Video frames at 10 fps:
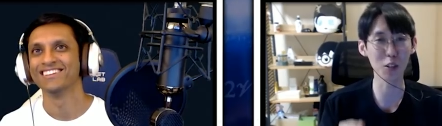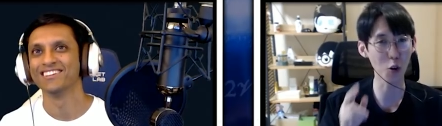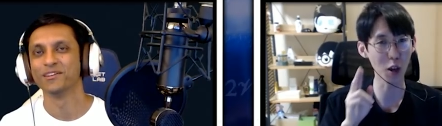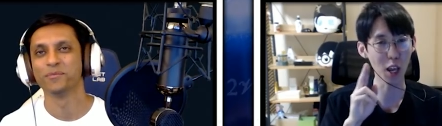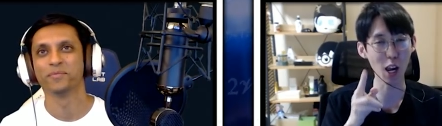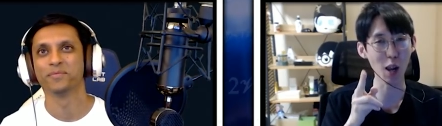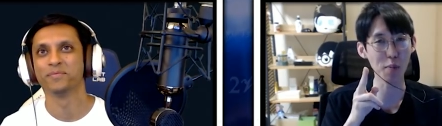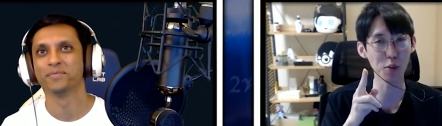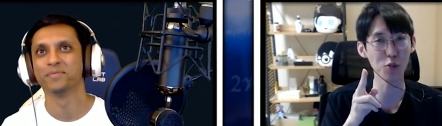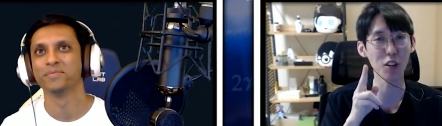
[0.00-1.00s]
Speaker 1: help
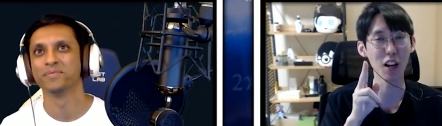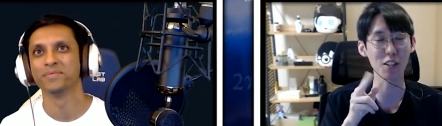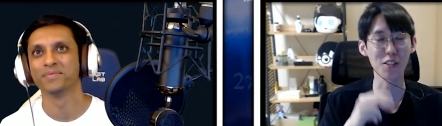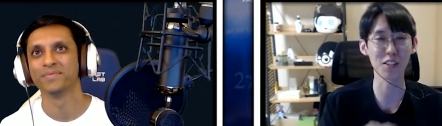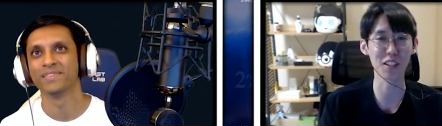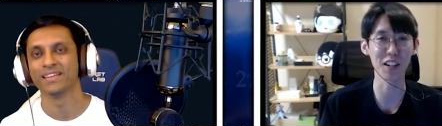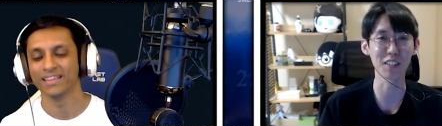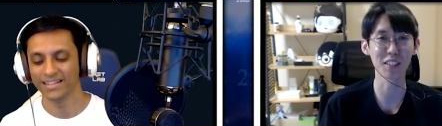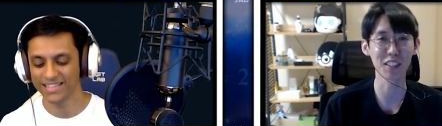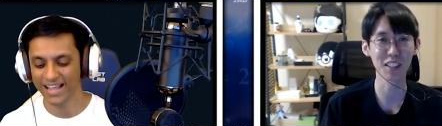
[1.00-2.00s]
you guys.
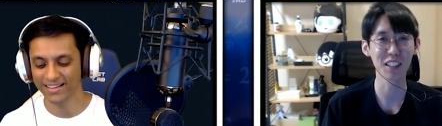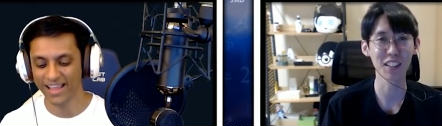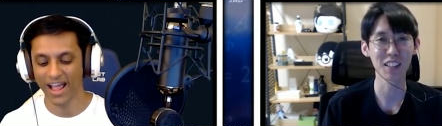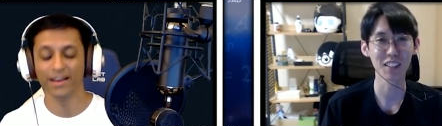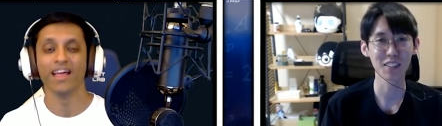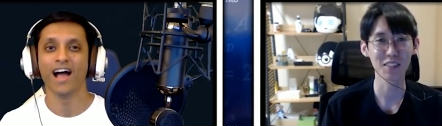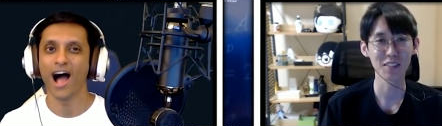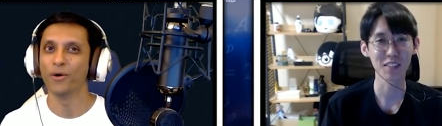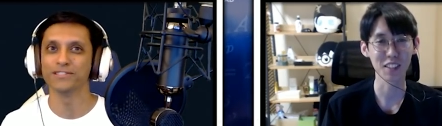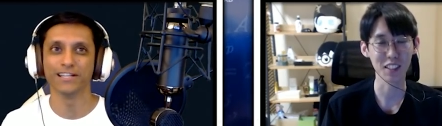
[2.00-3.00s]
Speaker 2: Exactly. Yeah, and
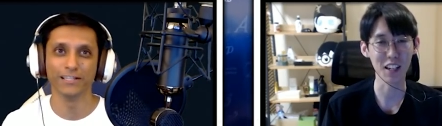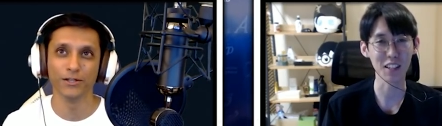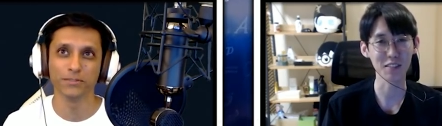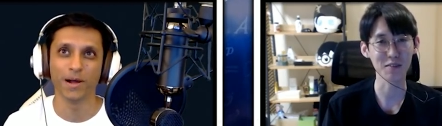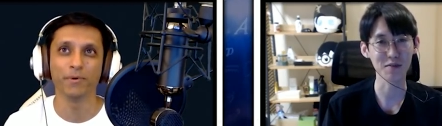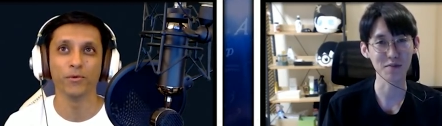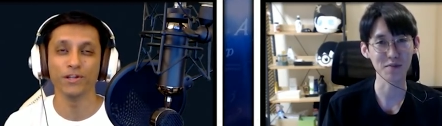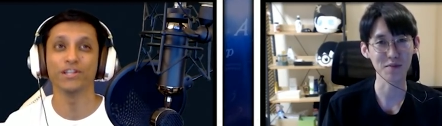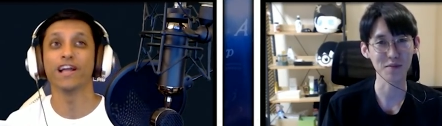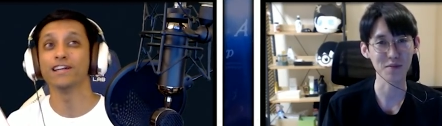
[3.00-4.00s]
I wasn't gonna do this, but I'm gonna read
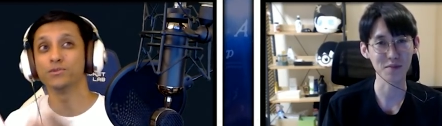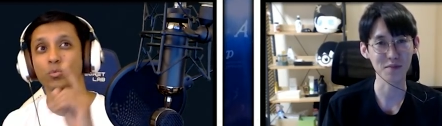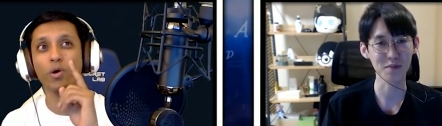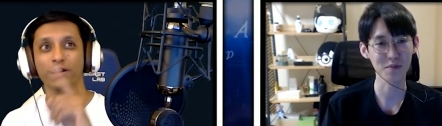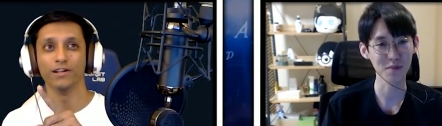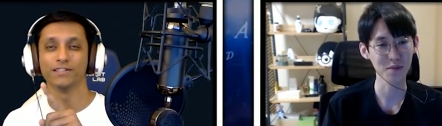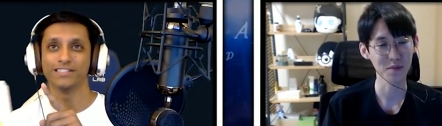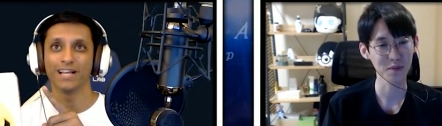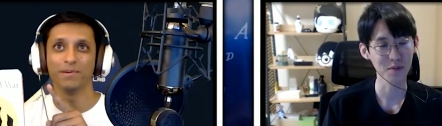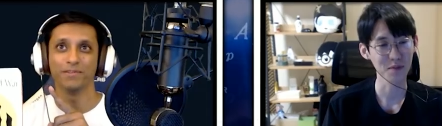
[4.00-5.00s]
you guys one little
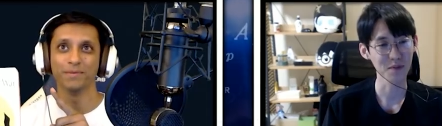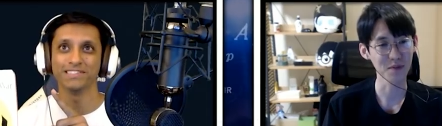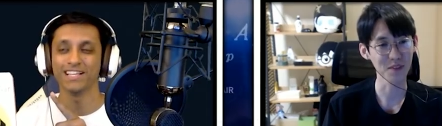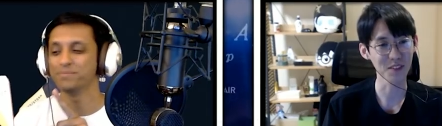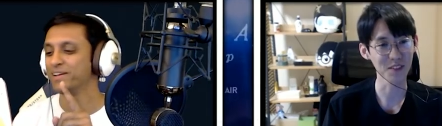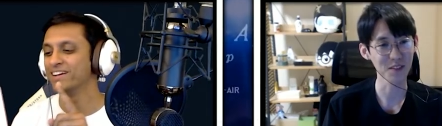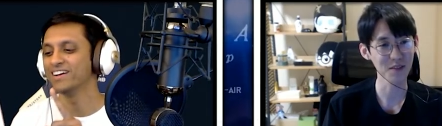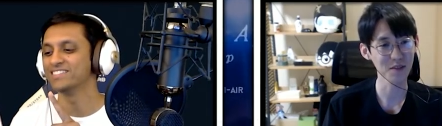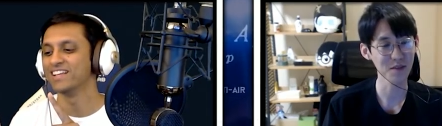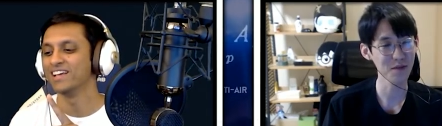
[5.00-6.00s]
segment from this thing
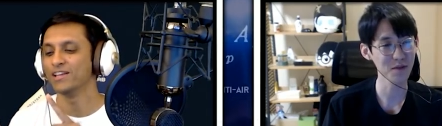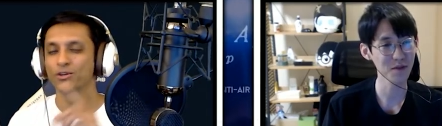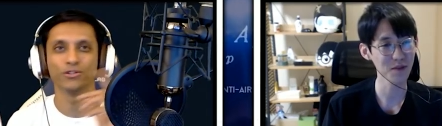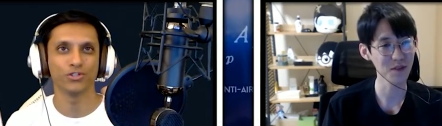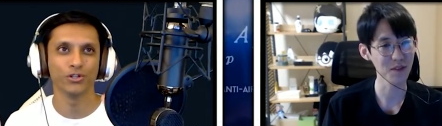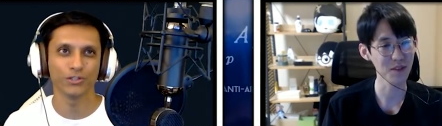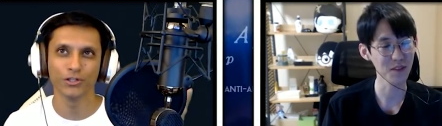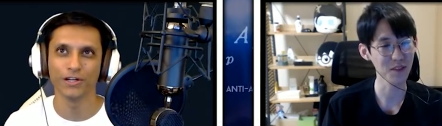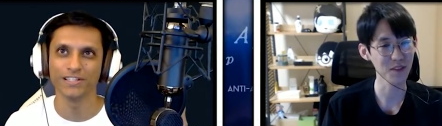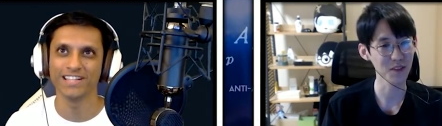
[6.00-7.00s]
because you'll you'll you'll
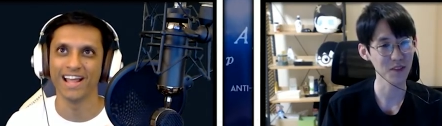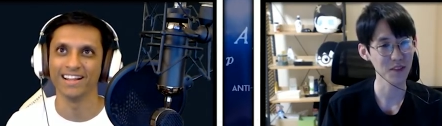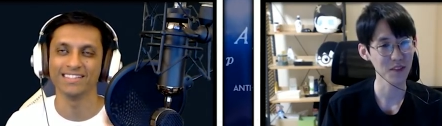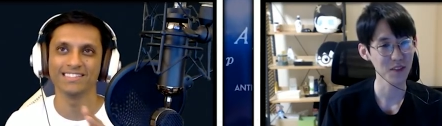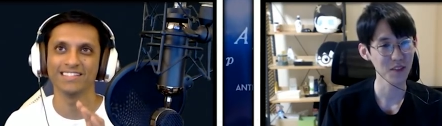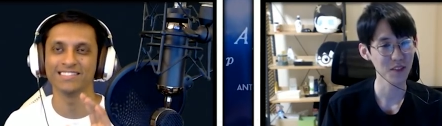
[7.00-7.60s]
understand. It's it's